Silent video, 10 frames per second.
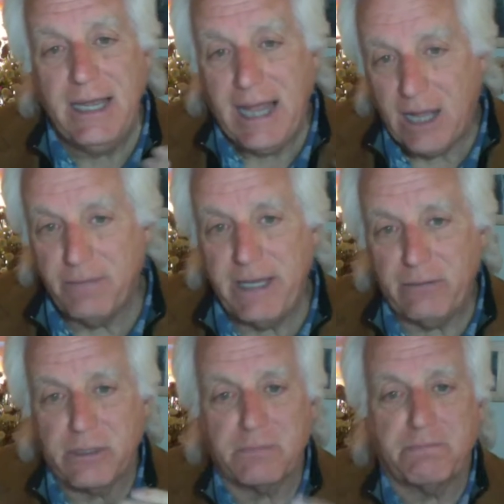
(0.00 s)
I'll be
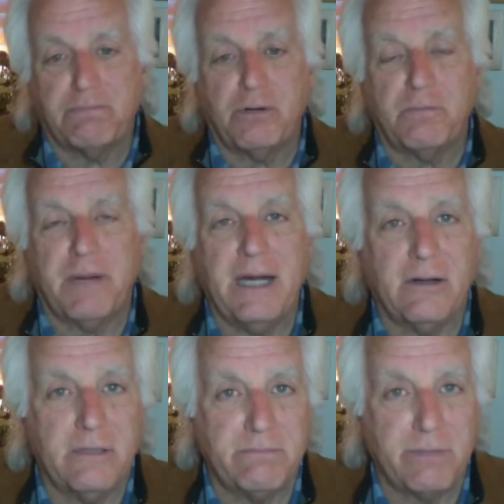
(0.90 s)
able to
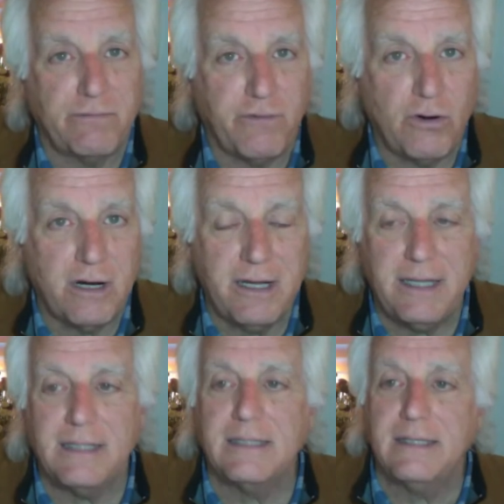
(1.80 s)
prepare him
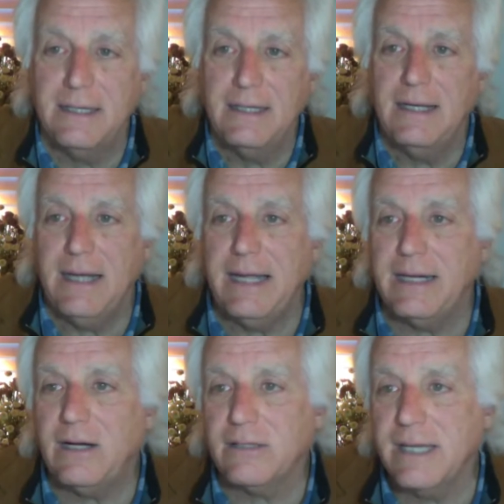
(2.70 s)
beforehand and
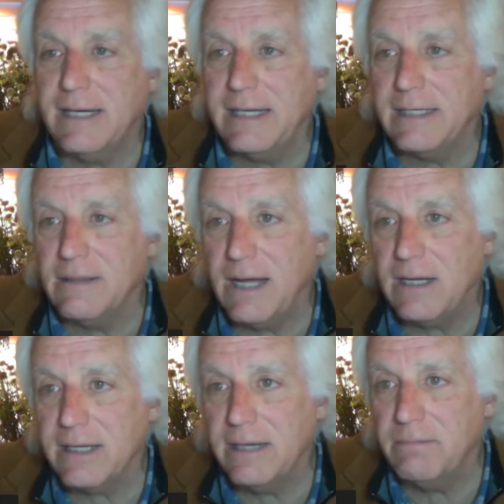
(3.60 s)
I'll get a-
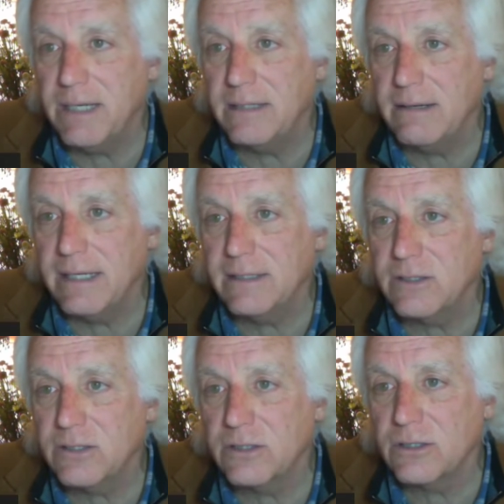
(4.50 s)
I'll get better
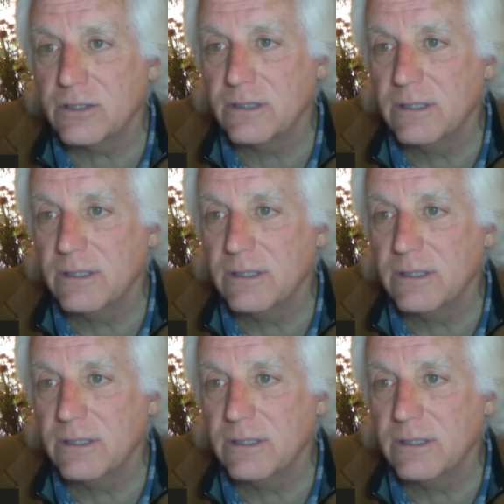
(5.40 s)
answers.